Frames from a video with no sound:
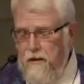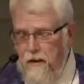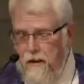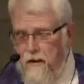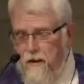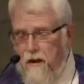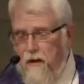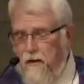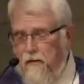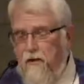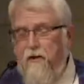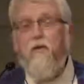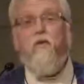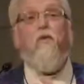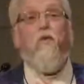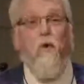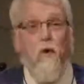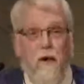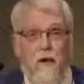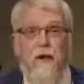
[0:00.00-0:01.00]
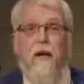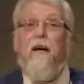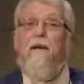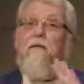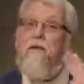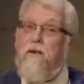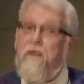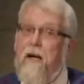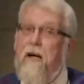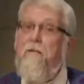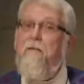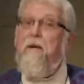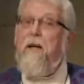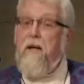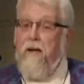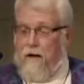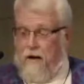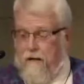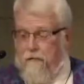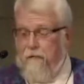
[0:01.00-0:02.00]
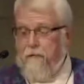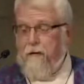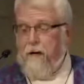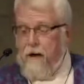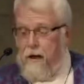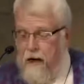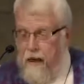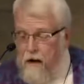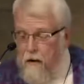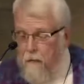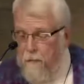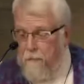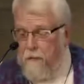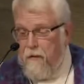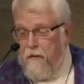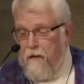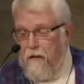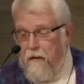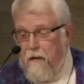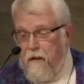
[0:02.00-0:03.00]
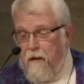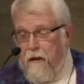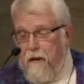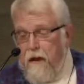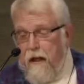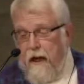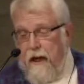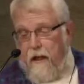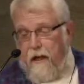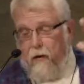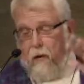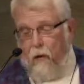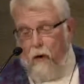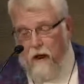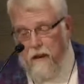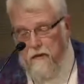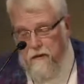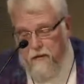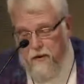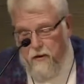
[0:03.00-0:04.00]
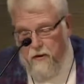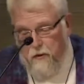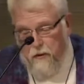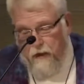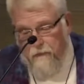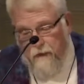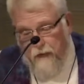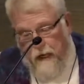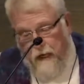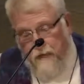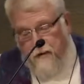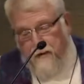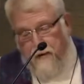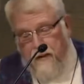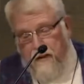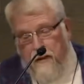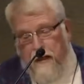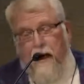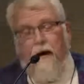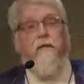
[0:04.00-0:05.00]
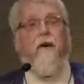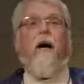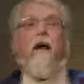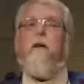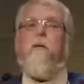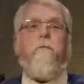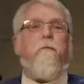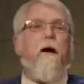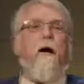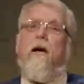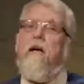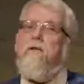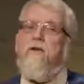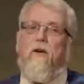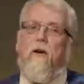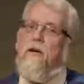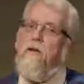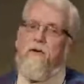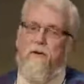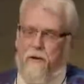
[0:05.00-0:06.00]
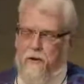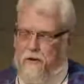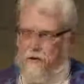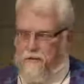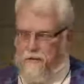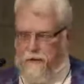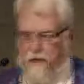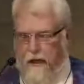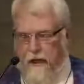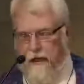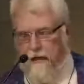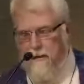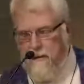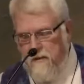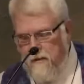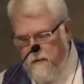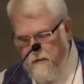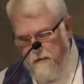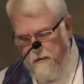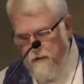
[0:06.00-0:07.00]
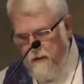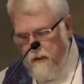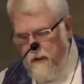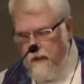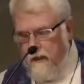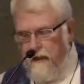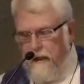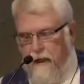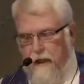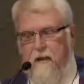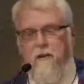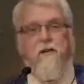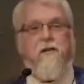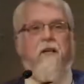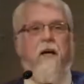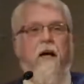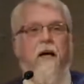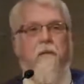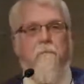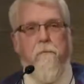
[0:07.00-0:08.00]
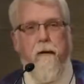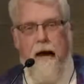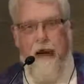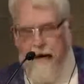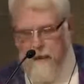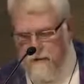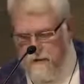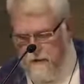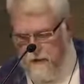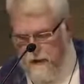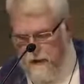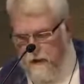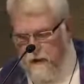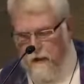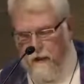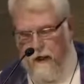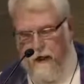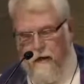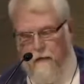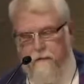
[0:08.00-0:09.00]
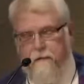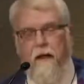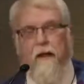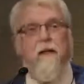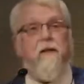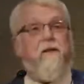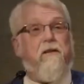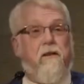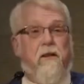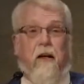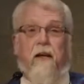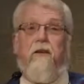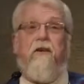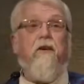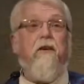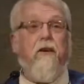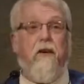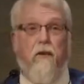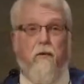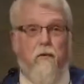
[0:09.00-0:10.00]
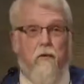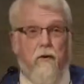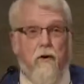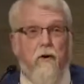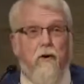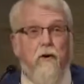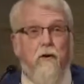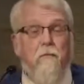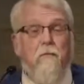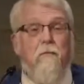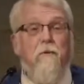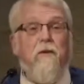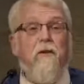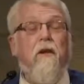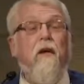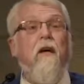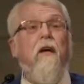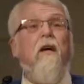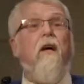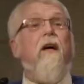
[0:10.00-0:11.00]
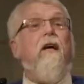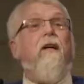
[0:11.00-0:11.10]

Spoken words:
year ago, you would have sent me off for help. And the ones who have entered have had to pass all sorts of tests and stayed masked and gloved and sent to their rooms.